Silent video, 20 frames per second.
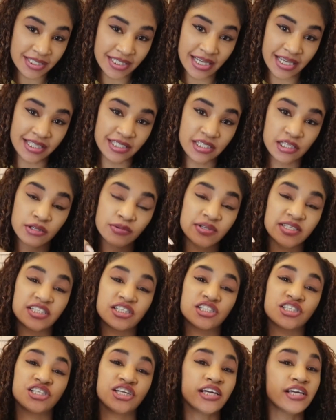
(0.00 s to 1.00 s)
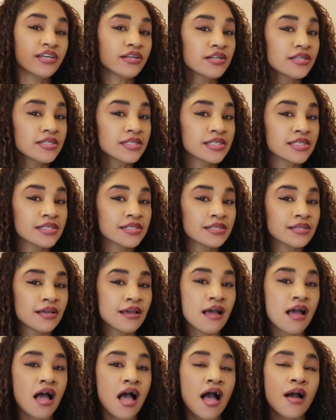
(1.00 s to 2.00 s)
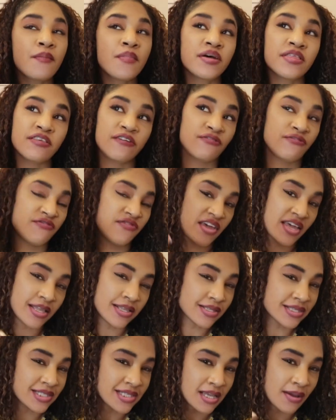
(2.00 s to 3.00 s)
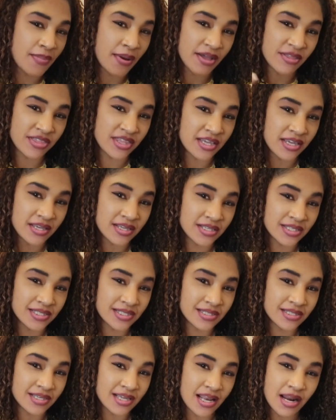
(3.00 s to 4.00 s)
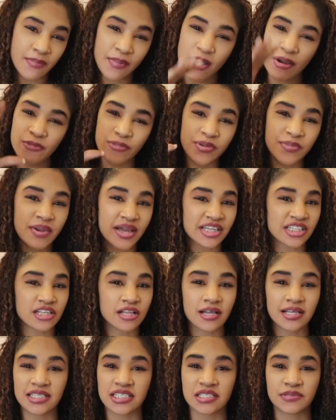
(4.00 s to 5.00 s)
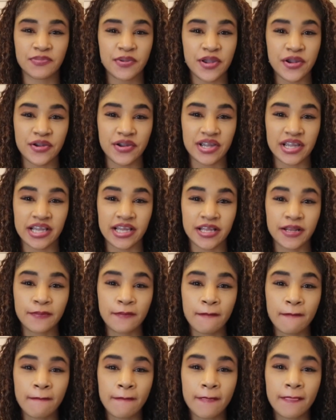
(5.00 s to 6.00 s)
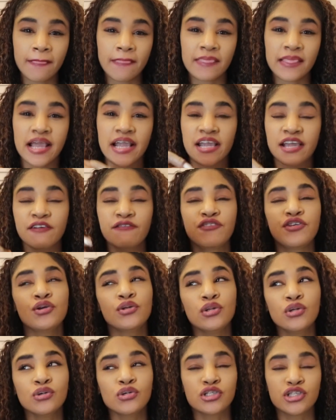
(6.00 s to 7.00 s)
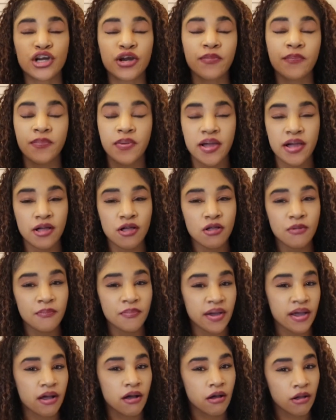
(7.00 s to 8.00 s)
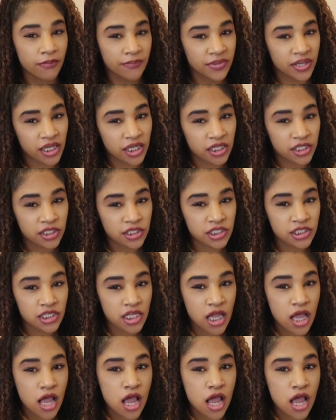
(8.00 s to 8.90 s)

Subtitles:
against Clarissa Shields. I'm on the fence about this and about rematch clauses, period. Like, if you lose your belt, by all means,